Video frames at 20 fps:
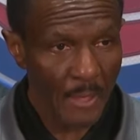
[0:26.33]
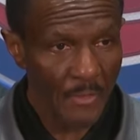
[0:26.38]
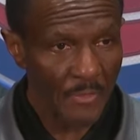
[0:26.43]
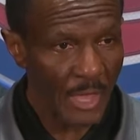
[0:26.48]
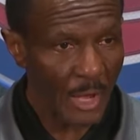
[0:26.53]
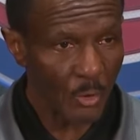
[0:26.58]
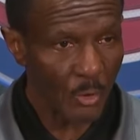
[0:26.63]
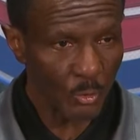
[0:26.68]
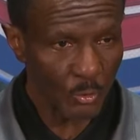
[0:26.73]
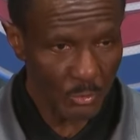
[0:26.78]

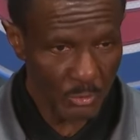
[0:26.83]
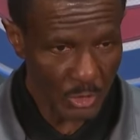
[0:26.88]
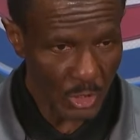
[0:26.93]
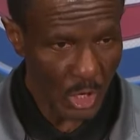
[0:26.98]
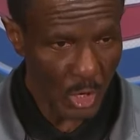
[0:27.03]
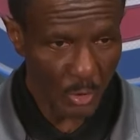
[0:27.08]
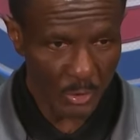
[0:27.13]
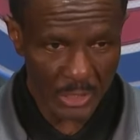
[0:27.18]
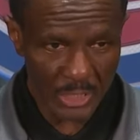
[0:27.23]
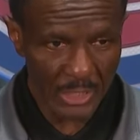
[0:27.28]
that, you
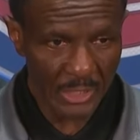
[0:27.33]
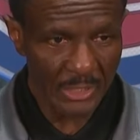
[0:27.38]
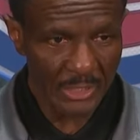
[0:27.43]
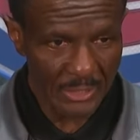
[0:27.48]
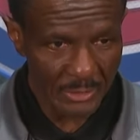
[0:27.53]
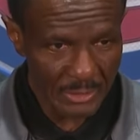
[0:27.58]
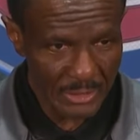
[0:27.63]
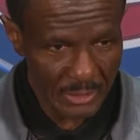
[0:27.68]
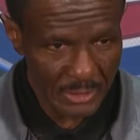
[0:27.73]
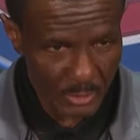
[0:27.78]
know,
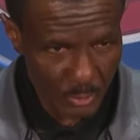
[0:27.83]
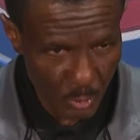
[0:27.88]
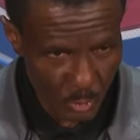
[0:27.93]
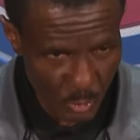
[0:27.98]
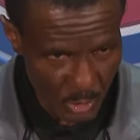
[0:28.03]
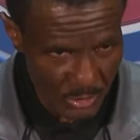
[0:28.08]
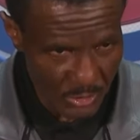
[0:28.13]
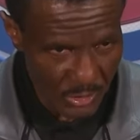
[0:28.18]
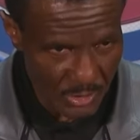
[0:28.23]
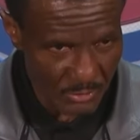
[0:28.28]
Killian
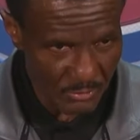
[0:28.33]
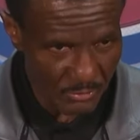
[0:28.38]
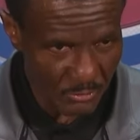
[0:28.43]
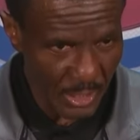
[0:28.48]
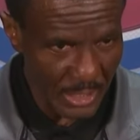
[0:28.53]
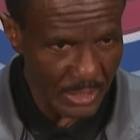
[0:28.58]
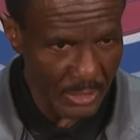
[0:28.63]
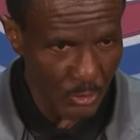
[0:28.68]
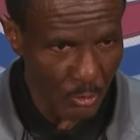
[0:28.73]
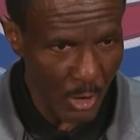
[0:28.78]
was
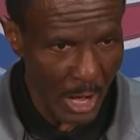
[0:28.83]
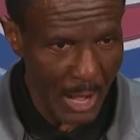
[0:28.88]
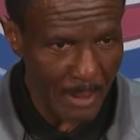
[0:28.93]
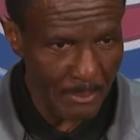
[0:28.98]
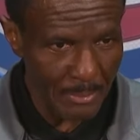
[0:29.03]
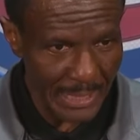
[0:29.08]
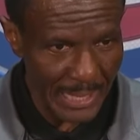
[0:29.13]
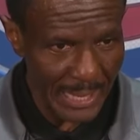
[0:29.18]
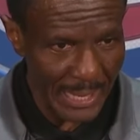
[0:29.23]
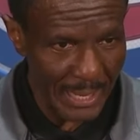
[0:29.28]
afraid to grab
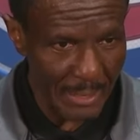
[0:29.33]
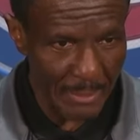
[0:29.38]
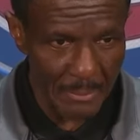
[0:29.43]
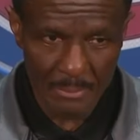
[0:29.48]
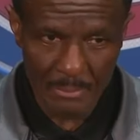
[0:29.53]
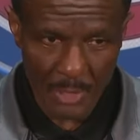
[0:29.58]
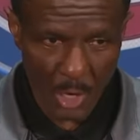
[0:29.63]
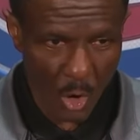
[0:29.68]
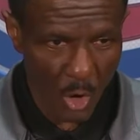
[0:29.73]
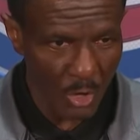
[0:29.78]

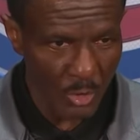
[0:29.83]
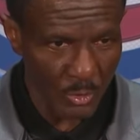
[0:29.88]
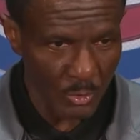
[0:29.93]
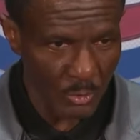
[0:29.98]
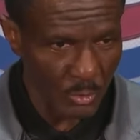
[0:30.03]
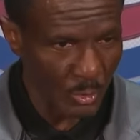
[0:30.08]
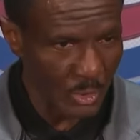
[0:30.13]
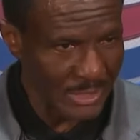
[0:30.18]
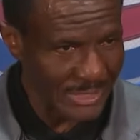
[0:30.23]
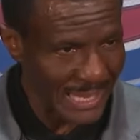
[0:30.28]
Lamb or
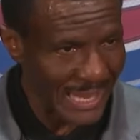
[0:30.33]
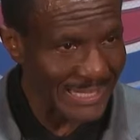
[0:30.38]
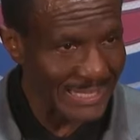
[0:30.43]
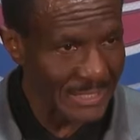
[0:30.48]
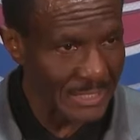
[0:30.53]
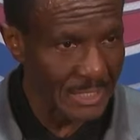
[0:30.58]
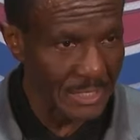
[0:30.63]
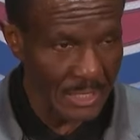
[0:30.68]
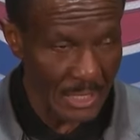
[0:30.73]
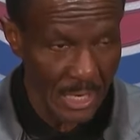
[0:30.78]
was
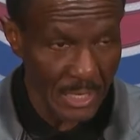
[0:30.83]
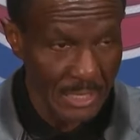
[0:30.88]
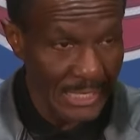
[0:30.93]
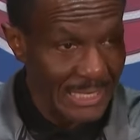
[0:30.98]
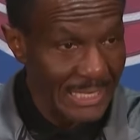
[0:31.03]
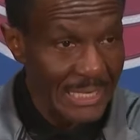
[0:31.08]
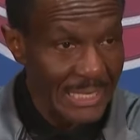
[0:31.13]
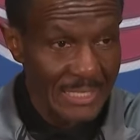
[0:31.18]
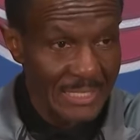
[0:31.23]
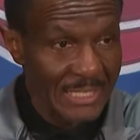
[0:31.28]
hesitant to get, he
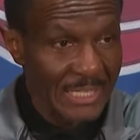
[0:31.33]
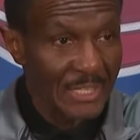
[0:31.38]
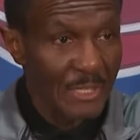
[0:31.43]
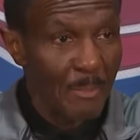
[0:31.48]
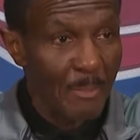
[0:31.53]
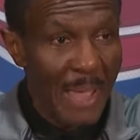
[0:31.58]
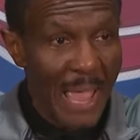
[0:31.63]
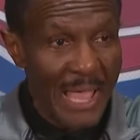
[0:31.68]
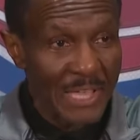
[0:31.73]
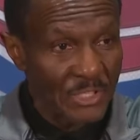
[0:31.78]
didn't see the
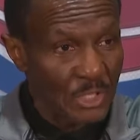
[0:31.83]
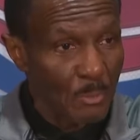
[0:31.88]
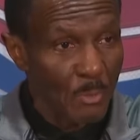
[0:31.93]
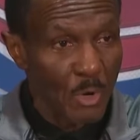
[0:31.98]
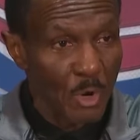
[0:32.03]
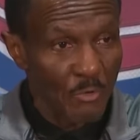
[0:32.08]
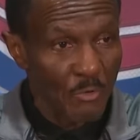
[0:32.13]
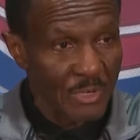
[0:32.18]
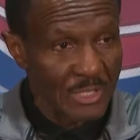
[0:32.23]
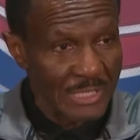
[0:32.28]
pass coming
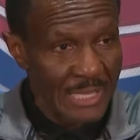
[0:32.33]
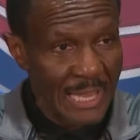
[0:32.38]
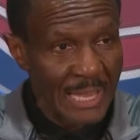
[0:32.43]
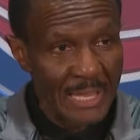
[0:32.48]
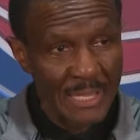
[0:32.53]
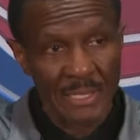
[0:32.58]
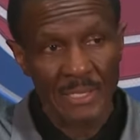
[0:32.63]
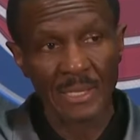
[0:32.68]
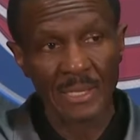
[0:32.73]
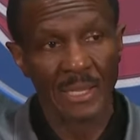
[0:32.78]
over his
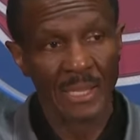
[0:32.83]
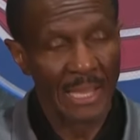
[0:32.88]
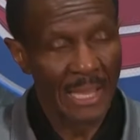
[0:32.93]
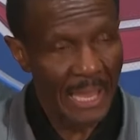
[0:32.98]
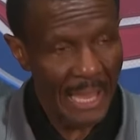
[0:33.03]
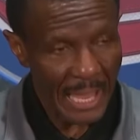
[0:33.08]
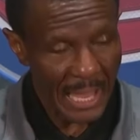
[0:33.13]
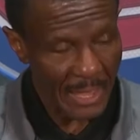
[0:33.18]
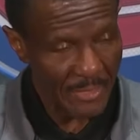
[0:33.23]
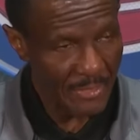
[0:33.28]
head.
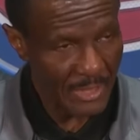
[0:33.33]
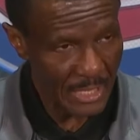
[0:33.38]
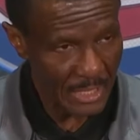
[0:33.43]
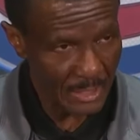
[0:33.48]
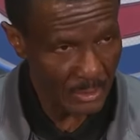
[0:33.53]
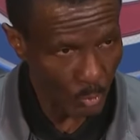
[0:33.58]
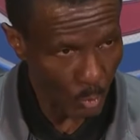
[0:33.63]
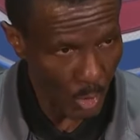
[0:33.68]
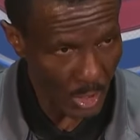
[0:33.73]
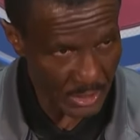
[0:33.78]
And
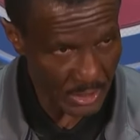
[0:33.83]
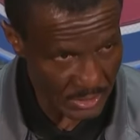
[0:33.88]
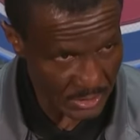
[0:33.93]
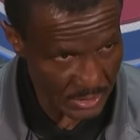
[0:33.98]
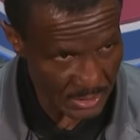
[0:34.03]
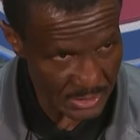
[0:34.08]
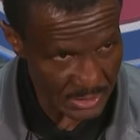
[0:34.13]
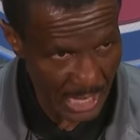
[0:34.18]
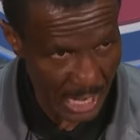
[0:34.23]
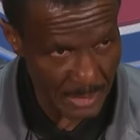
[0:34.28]
then once
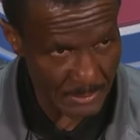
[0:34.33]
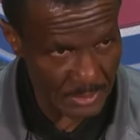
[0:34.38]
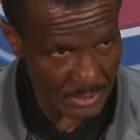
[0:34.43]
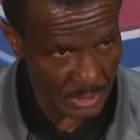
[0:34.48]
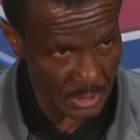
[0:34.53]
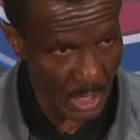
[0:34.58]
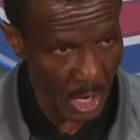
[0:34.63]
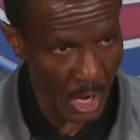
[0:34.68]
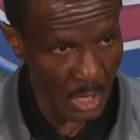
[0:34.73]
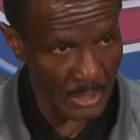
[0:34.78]
Thompson
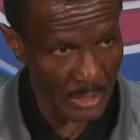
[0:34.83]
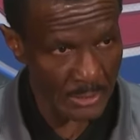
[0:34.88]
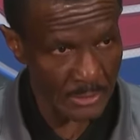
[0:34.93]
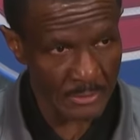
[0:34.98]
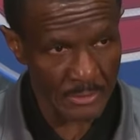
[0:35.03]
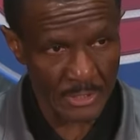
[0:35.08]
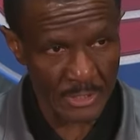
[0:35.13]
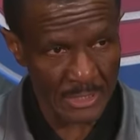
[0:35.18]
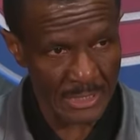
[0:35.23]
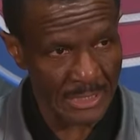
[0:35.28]
caught it,
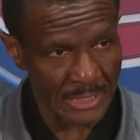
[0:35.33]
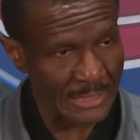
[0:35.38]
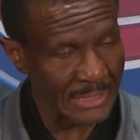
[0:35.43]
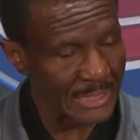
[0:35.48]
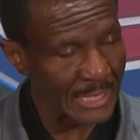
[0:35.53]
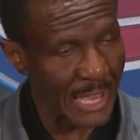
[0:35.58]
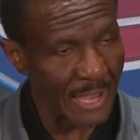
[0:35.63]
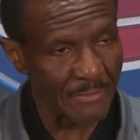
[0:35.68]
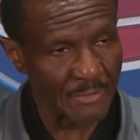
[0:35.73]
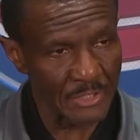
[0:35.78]
Sadiq didn't
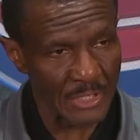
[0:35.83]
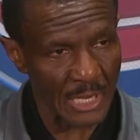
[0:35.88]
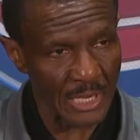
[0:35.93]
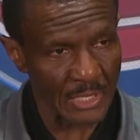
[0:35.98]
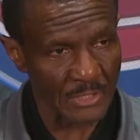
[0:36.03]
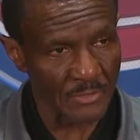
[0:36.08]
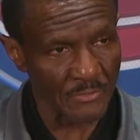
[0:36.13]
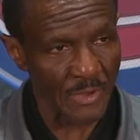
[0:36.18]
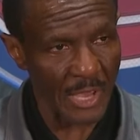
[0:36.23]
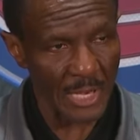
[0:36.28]
have a chance
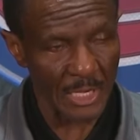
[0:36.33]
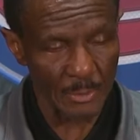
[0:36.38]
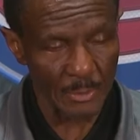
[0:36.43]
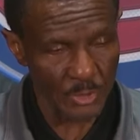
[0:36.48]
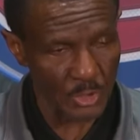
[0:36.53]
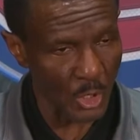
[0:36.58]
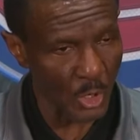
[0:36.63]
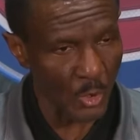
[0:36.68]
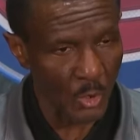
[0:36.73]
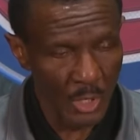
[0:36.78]
to foul him.
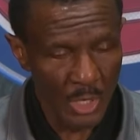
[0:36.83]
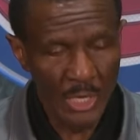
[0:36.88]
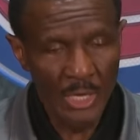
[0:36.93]
So,